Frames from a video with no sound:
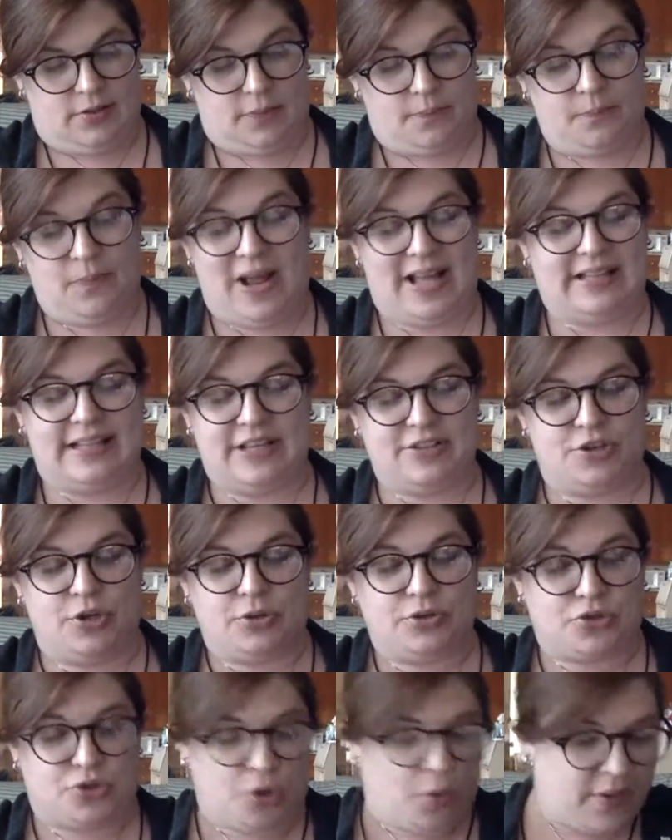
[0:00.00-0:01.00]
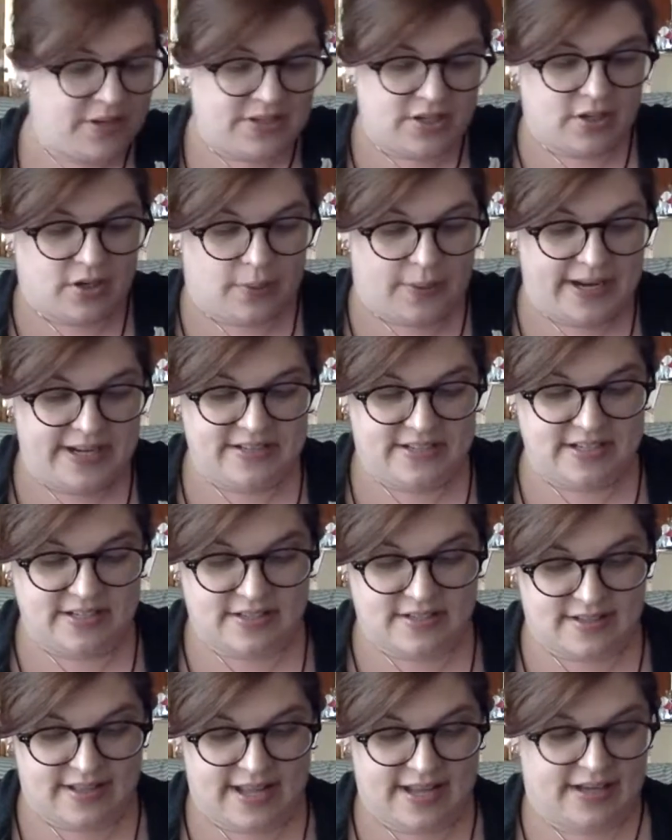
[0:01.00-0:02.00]
Well, as your joint
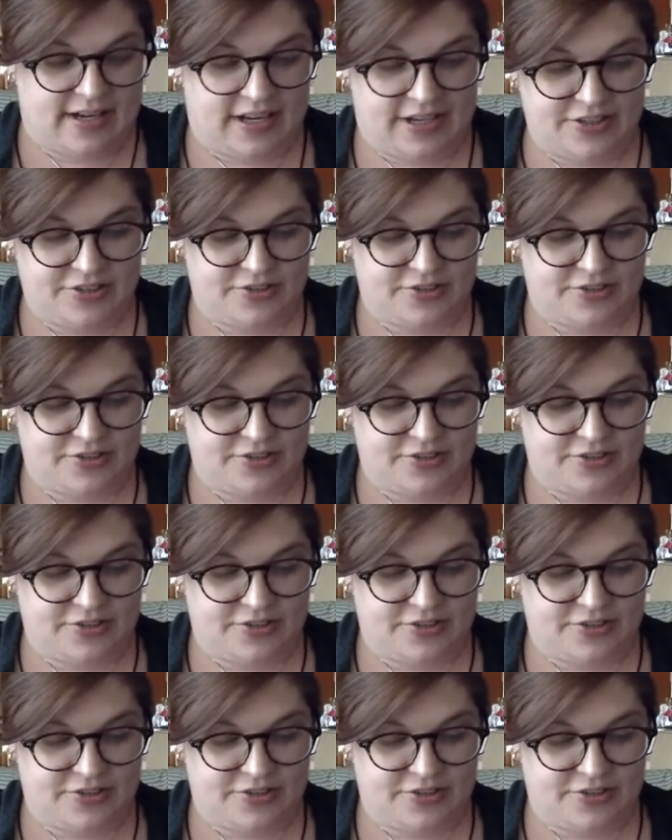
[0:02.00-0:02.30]
acquaintance, then,